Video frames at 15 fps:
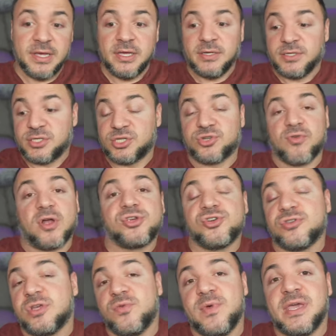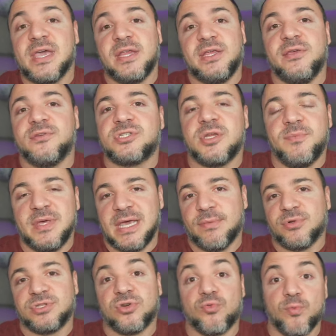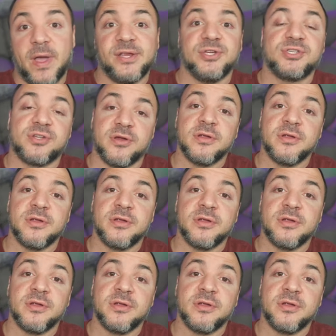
structure that we can use to be able to register